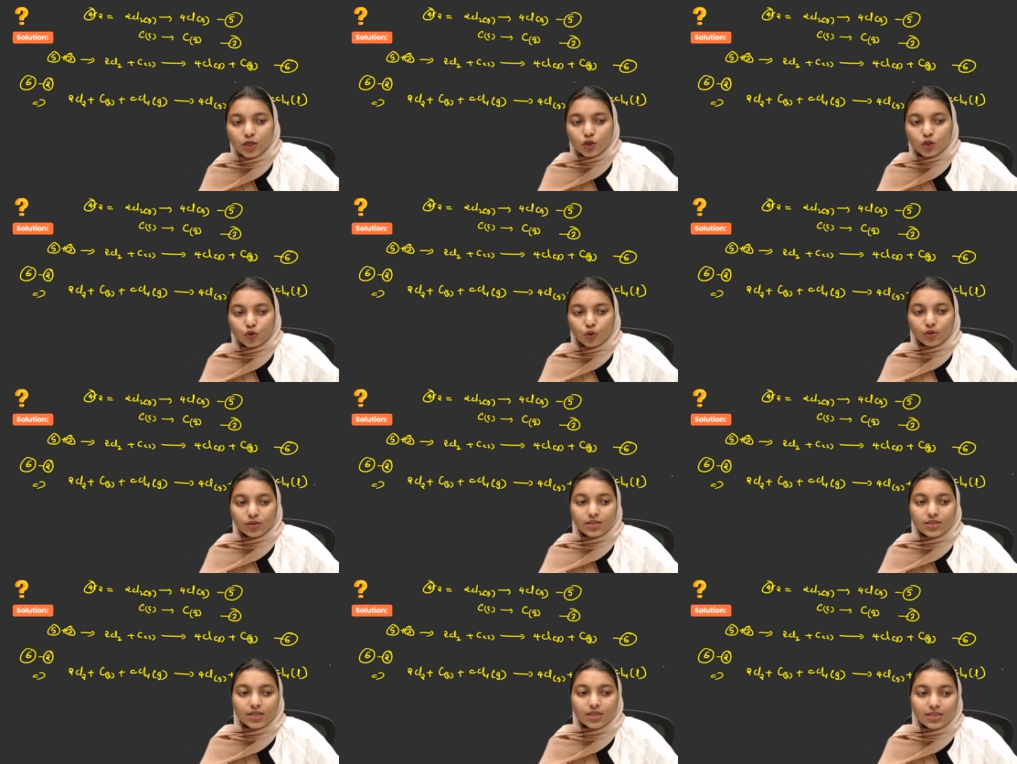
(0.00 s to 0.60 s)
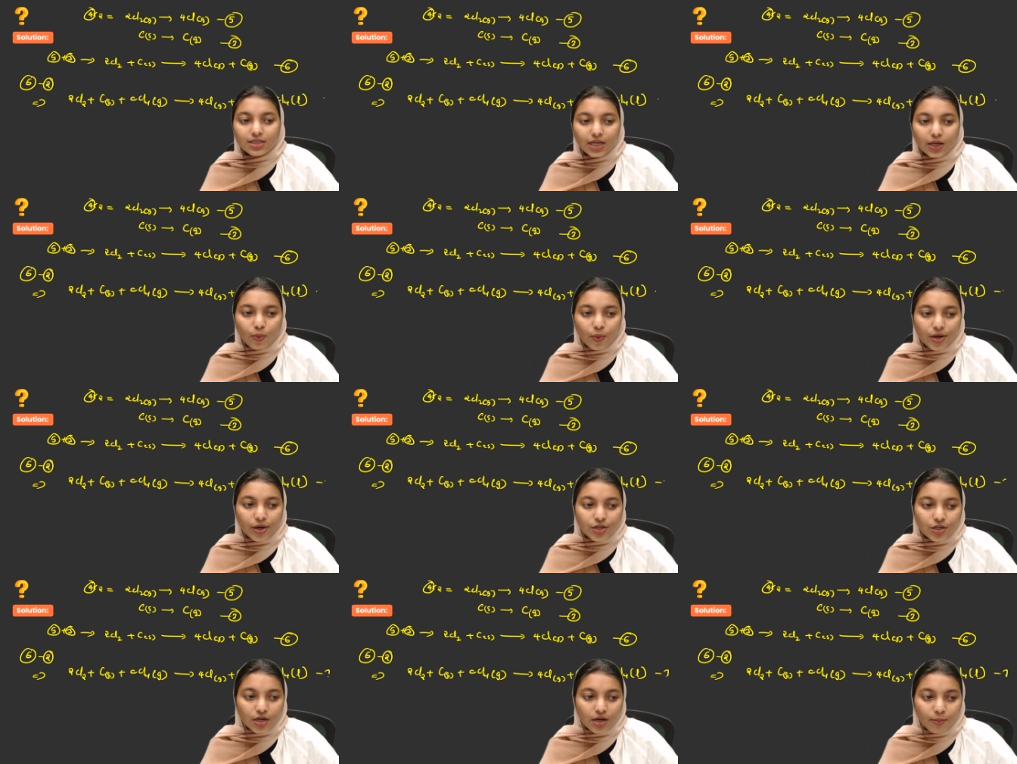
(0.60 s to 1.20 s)
So this is
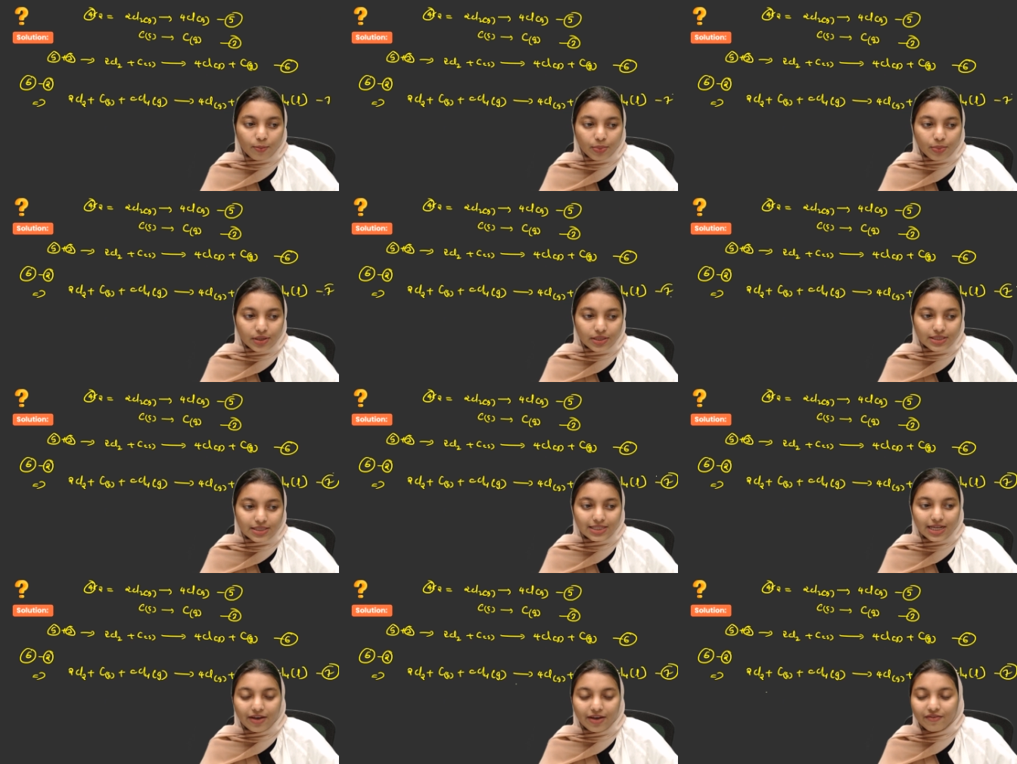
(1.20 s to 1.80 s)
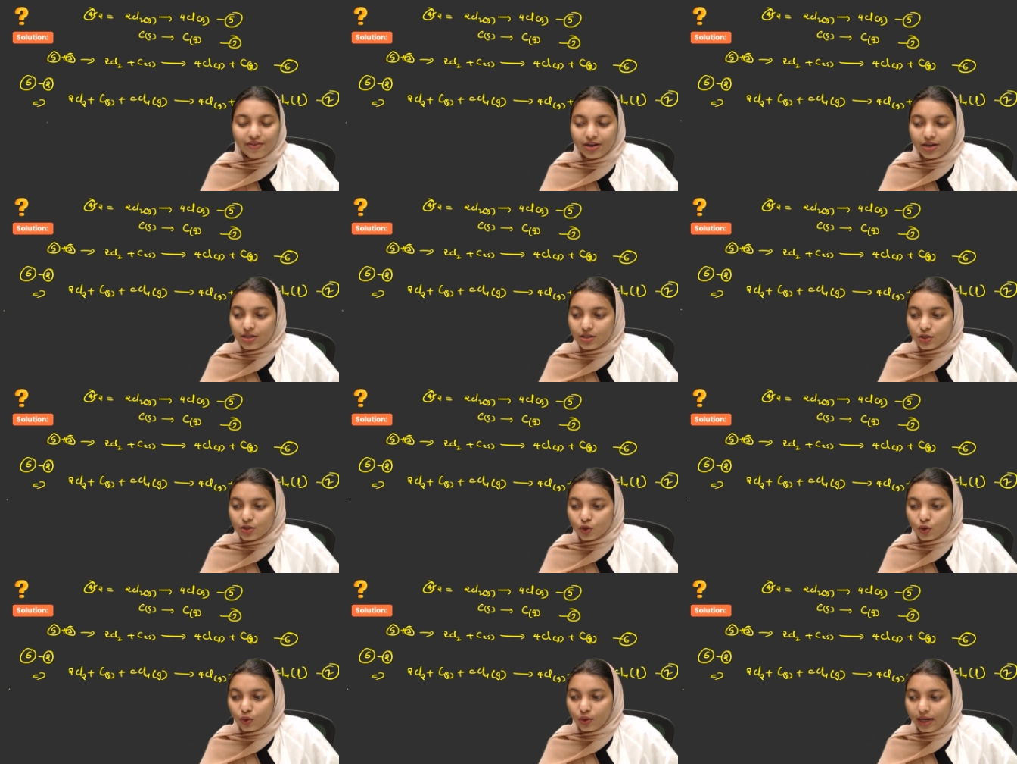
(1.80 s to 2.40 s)
equation number 7.
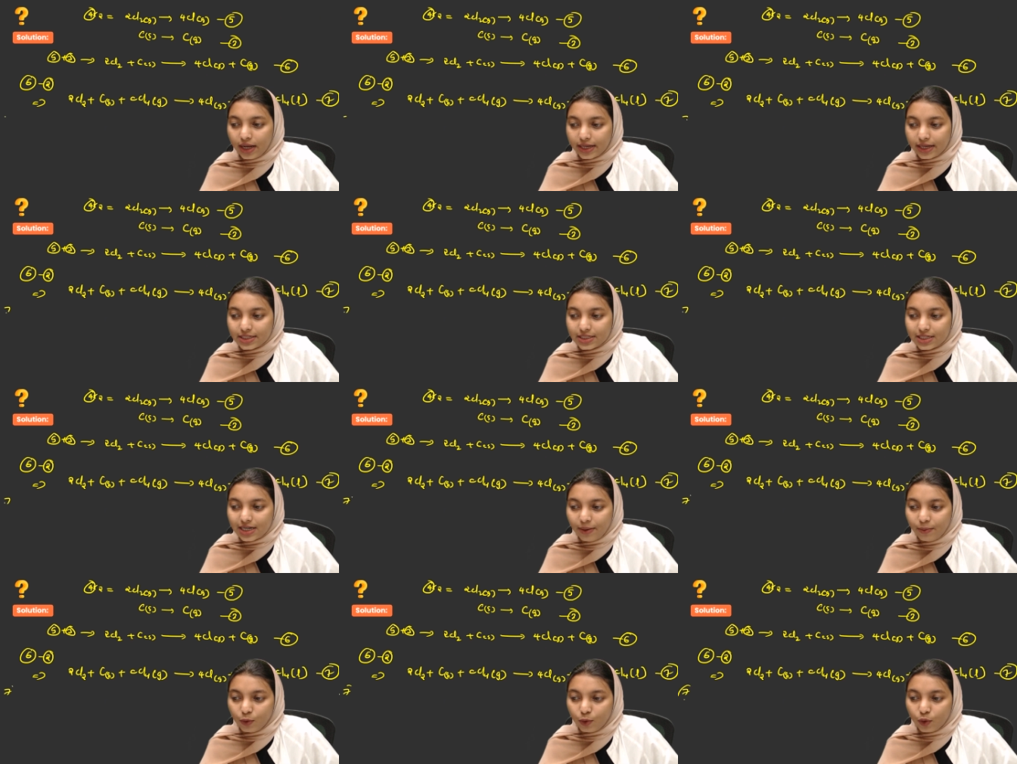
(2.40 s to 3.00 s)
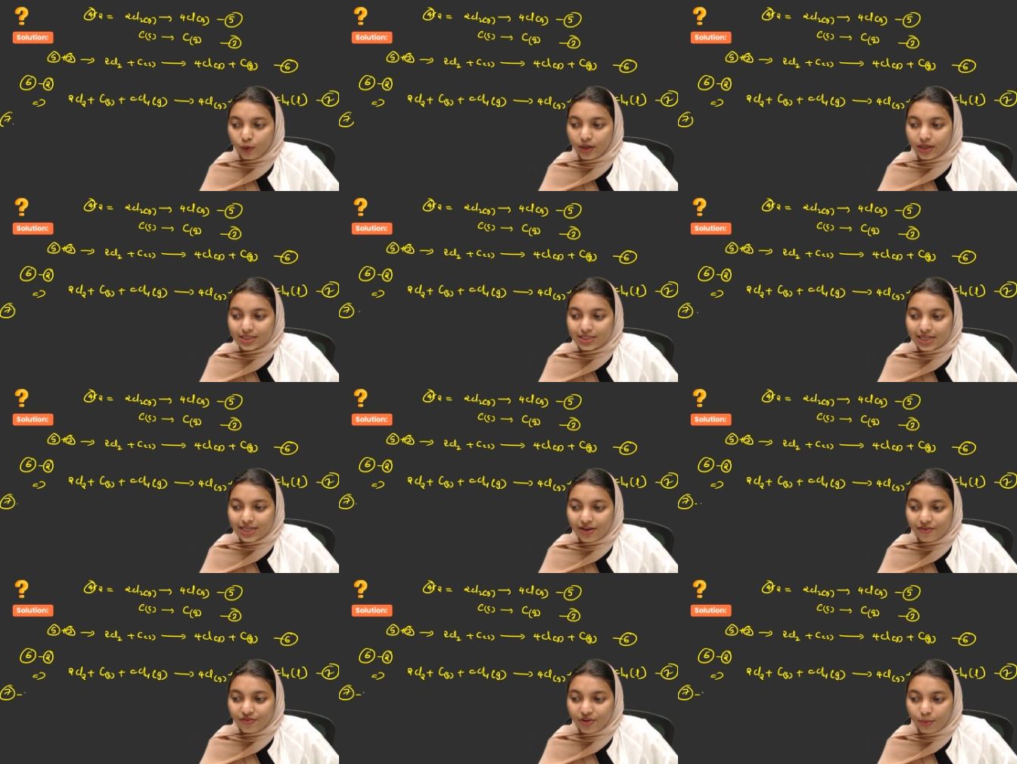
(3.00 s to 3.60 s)
So next I am doing
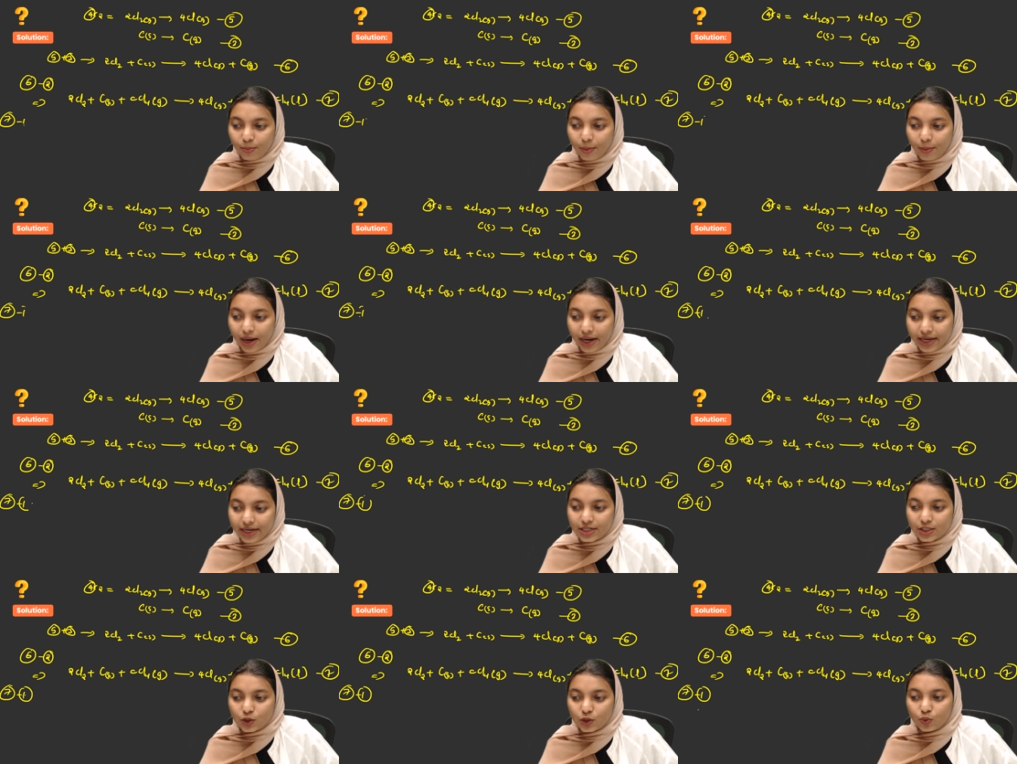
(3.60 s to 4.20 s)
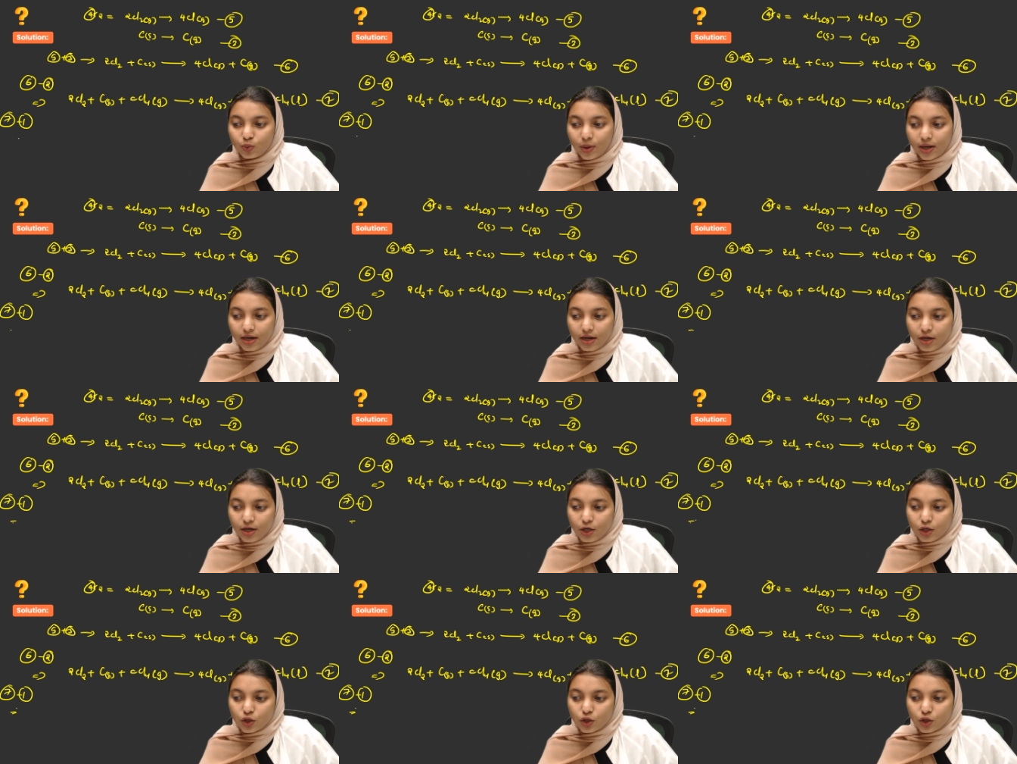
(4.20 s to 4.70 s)
7 minus 1.